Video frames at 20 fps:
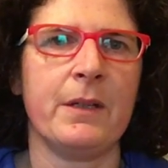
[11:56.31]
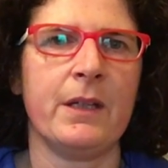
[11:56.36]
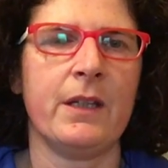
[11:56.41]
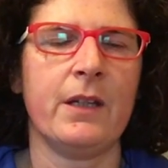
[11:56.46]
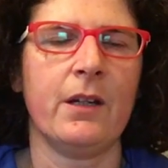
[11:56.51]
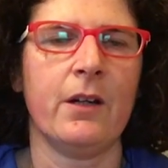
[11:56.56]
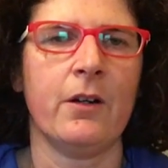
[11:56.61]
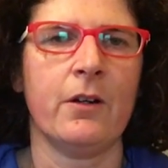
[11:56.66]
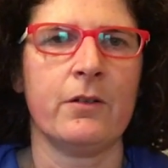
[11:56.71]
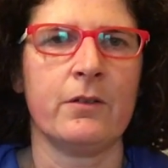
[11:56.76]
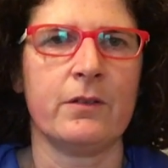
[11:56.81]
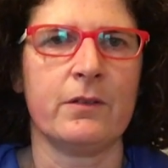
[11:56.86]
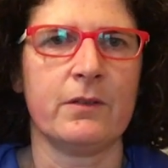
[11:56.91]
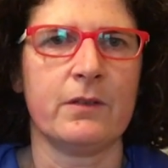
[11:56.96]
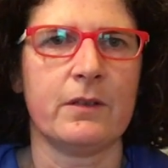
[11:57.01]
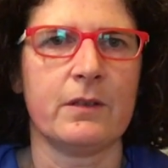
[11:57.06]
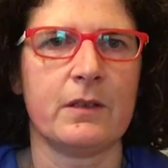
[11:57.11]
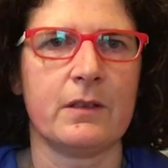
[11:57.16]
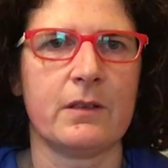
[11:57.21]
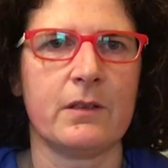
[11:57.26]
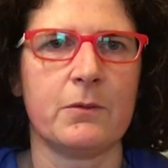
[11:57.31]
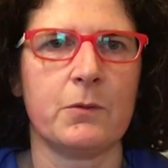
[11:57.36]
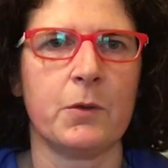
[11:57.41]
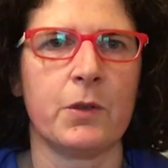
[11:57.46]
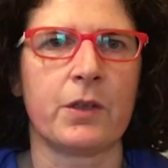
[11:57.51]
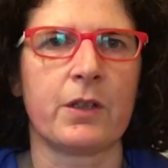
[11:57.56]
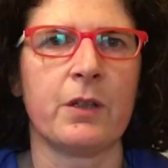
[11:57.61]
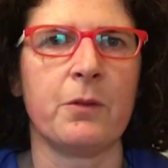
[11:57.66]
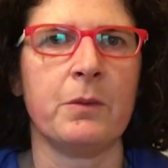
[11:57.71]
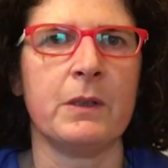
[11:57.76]
me on
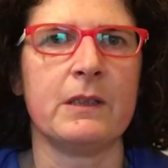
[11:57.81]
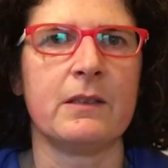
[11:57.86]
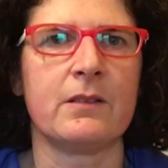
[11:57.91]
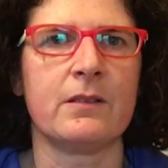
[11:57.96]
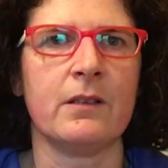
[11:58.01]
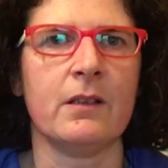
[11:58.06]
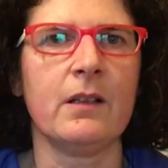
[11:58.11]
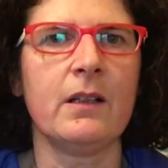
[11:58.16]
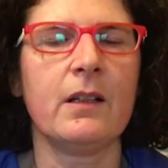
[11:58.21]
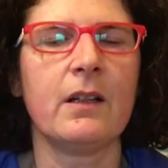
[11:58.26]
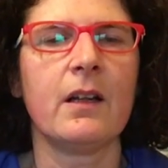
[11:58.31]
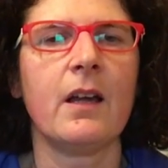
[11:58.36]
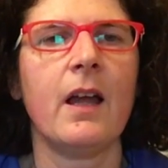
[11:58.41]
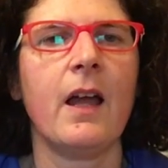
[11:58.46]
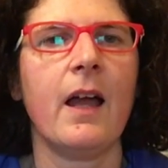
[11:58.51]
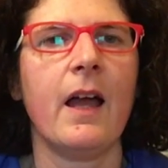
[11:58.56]
working with silk